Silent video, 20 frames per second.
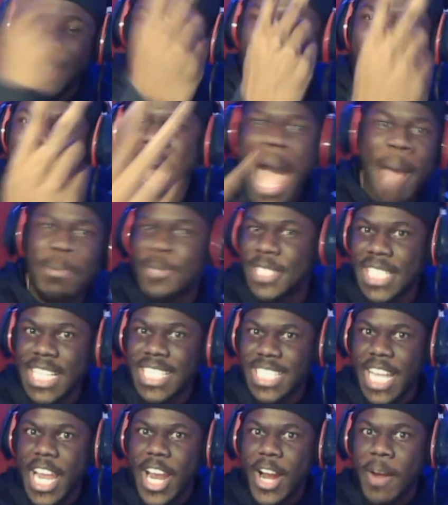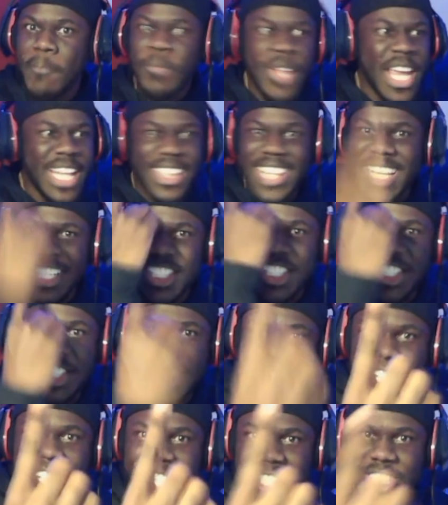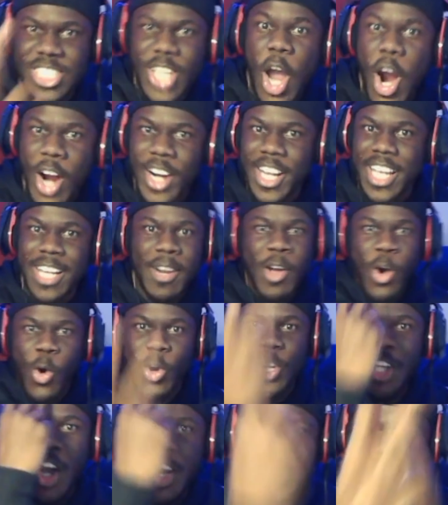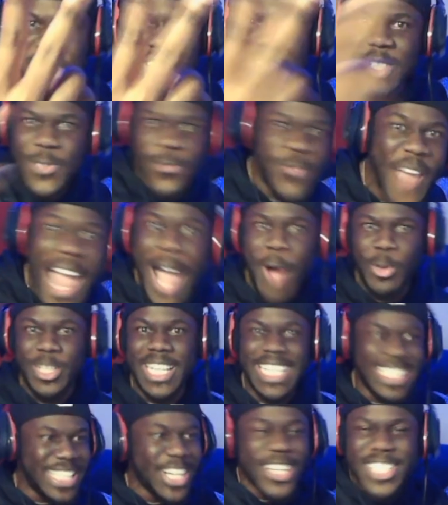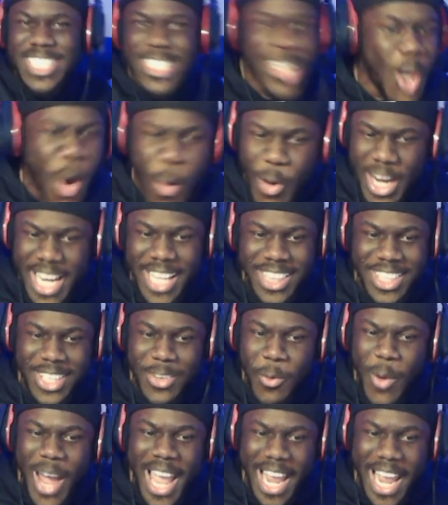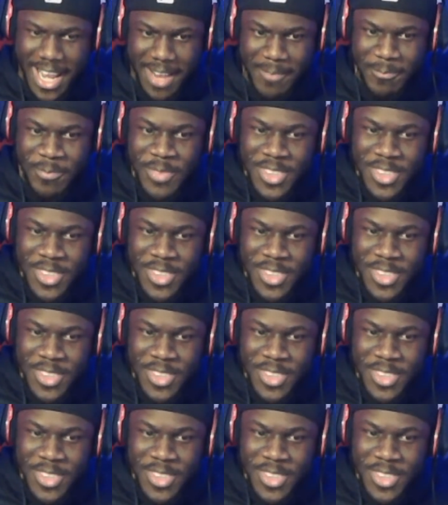two options here. This just started or y'all just found it. There's no either way.